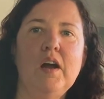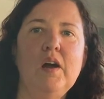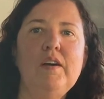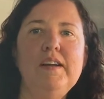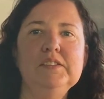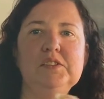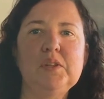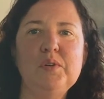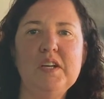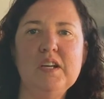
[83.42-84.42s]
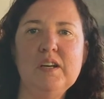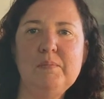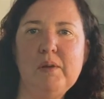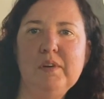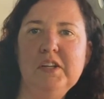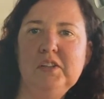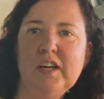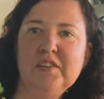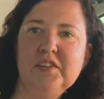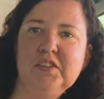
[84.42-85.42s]
Alright, so here, about ready to
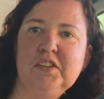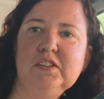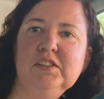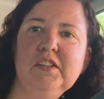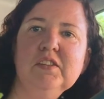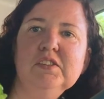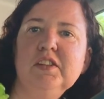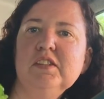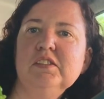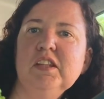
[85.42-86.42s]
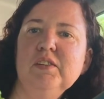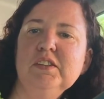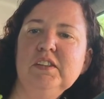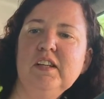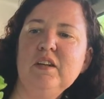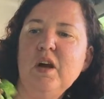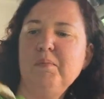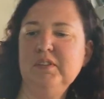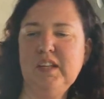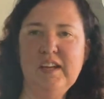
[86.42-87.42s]
try this Zinger chicken sandwich out. I hope
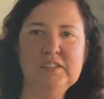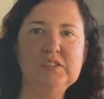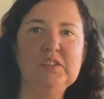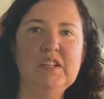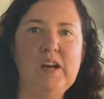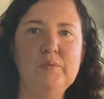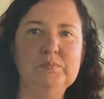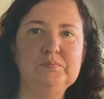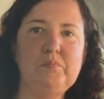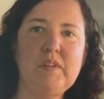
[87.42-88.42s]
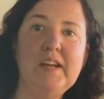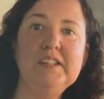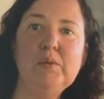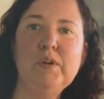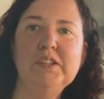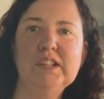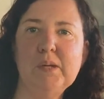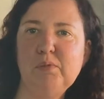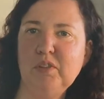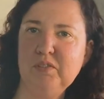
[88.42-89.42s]
it tastes good. I actually watched a
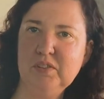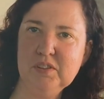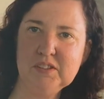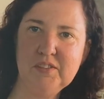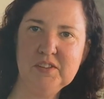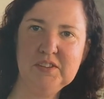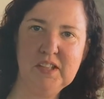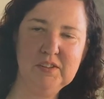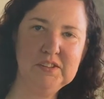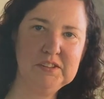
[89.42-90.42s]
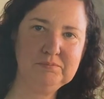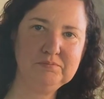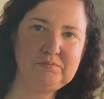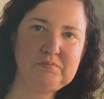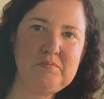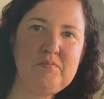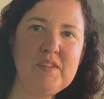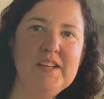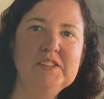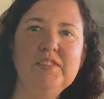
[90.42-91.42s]
couple reviews on this sandwich.
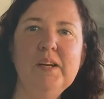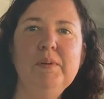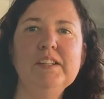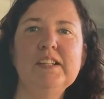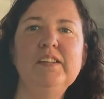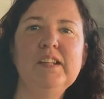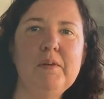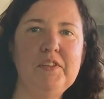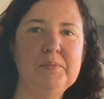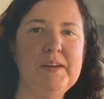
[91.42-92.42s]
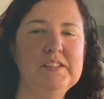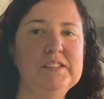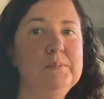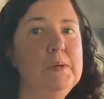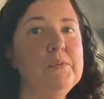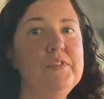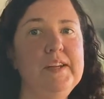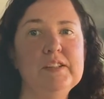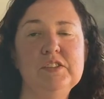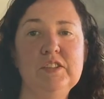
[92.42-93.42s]
And it's funny because I don't know about the spice. Some people
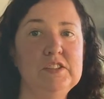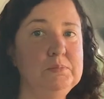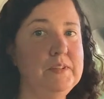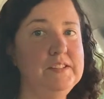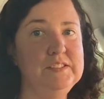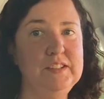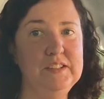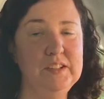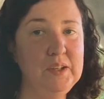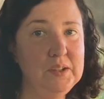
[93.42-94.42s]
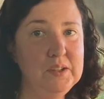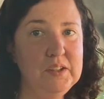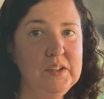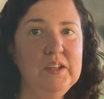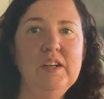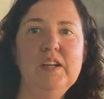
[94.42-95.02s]
think it's not spicy at all.